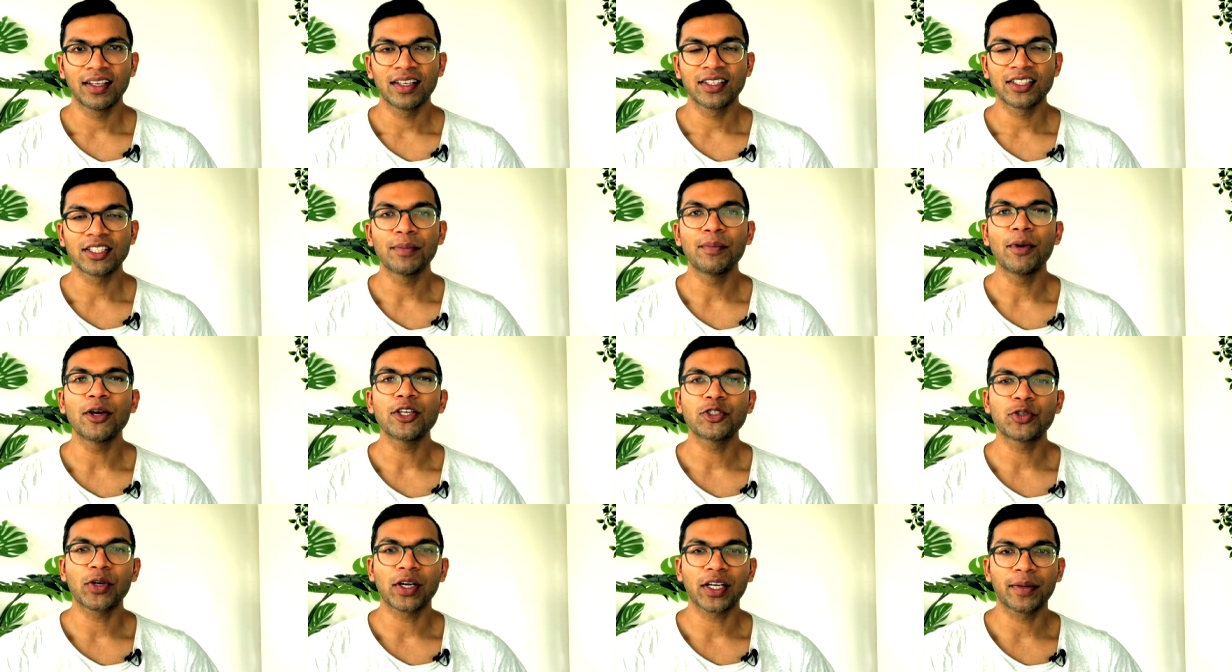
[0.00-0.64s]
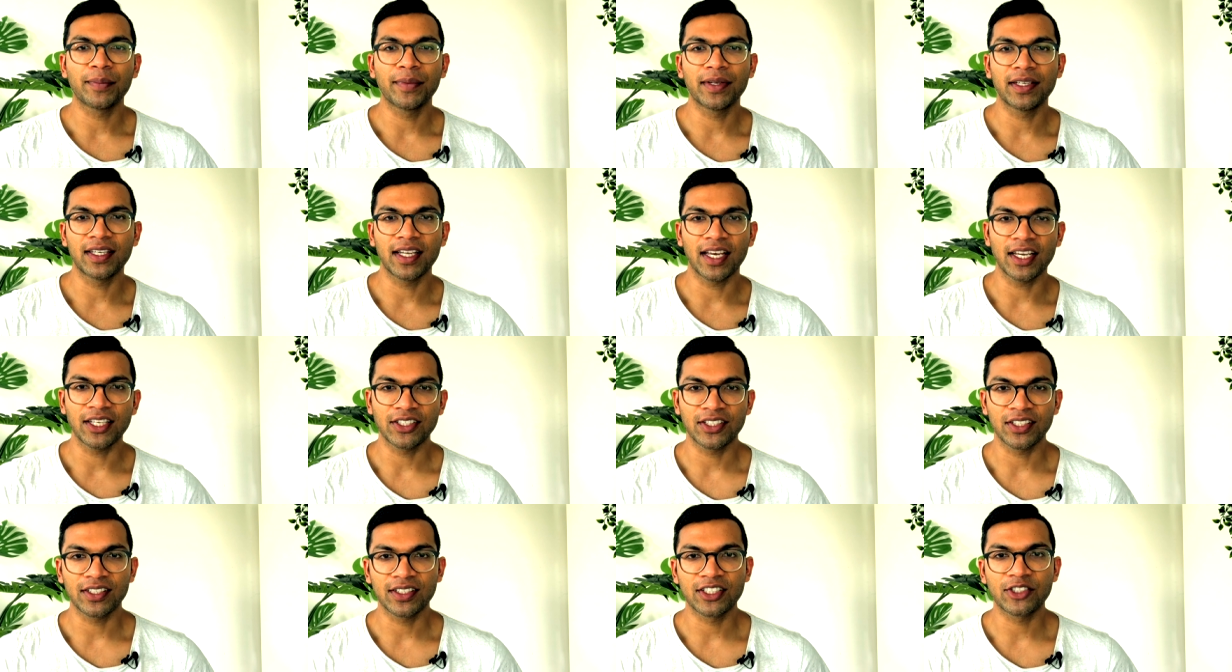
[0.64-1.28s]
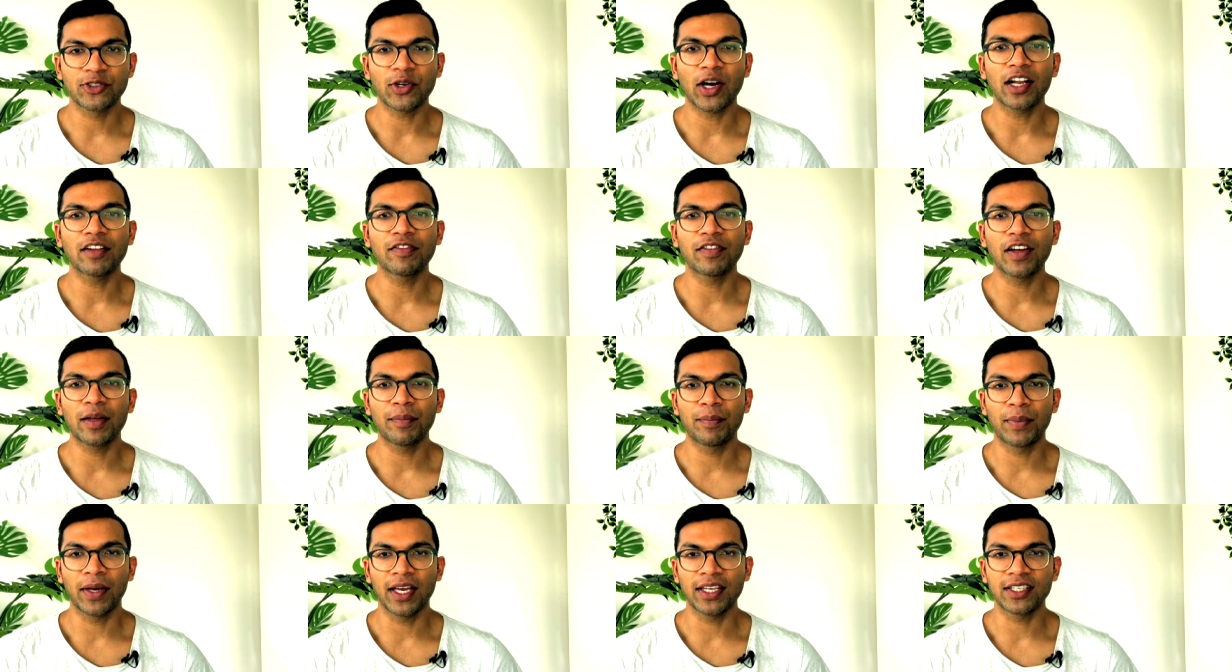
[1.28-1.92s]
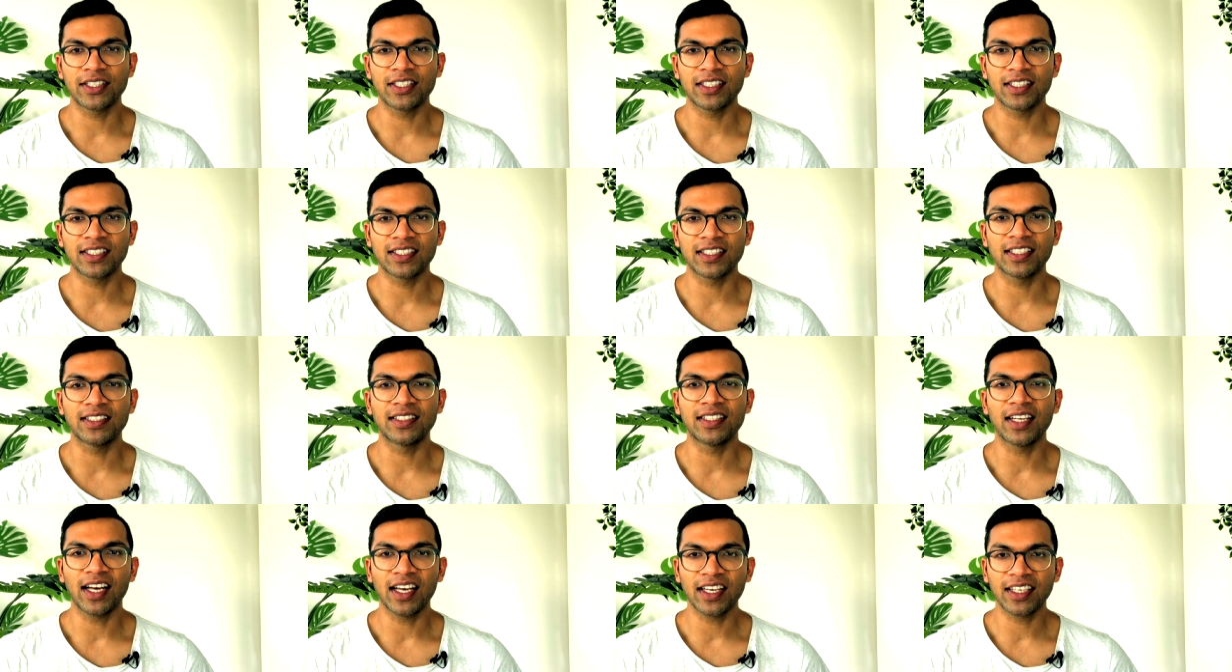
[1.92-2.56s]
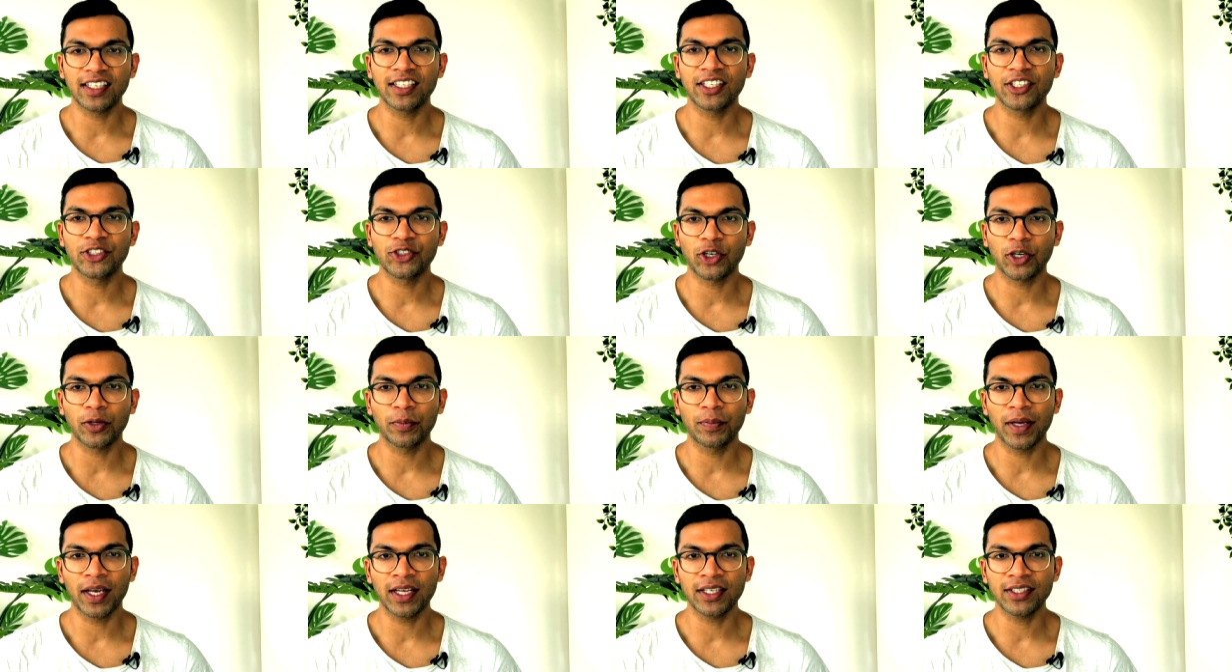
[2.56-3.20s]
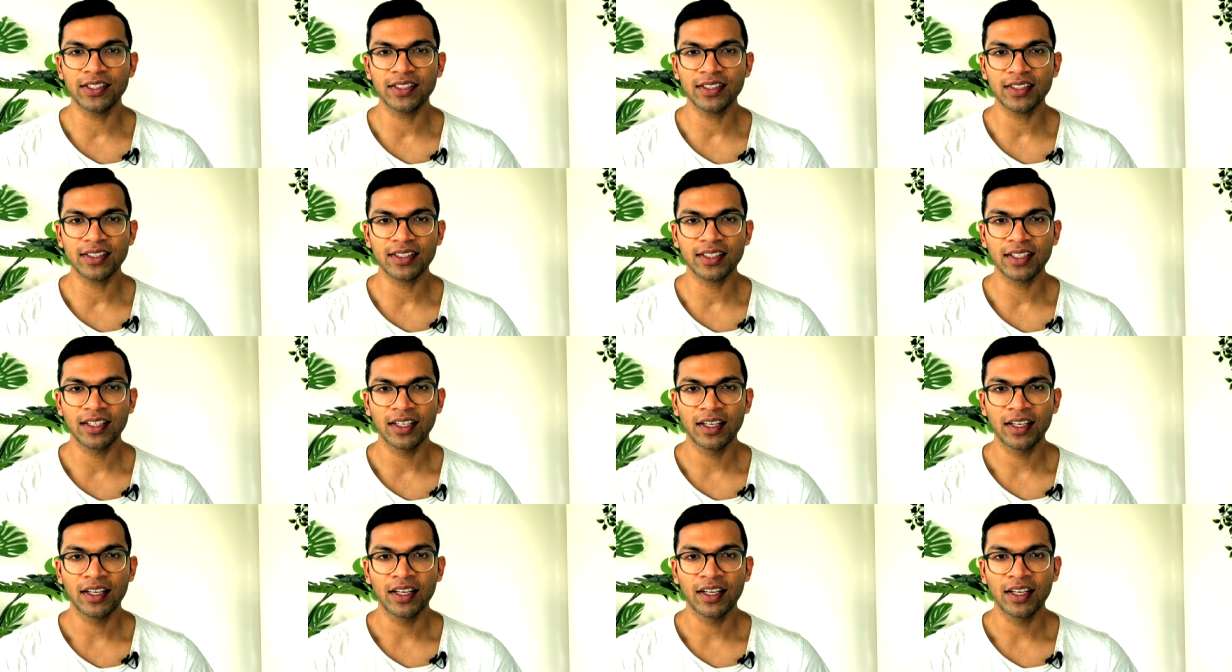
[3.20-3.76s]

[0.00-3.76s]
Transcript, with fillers: So most recommendations stratify patients to diet controlled patients,